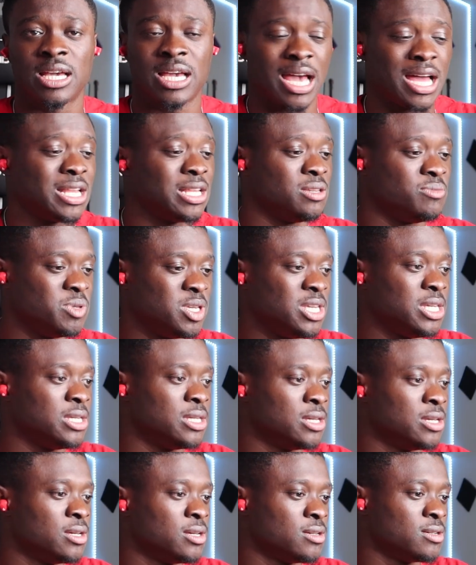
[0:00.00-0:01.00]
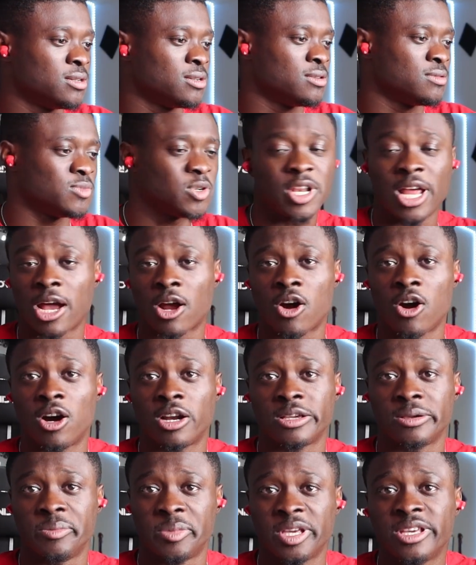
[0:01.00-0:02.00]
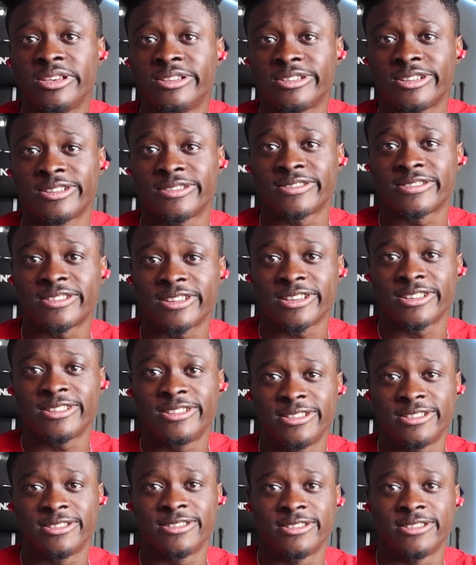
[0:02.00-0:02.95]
Katibi. I'm not like Cardi B, you know what I'm saying?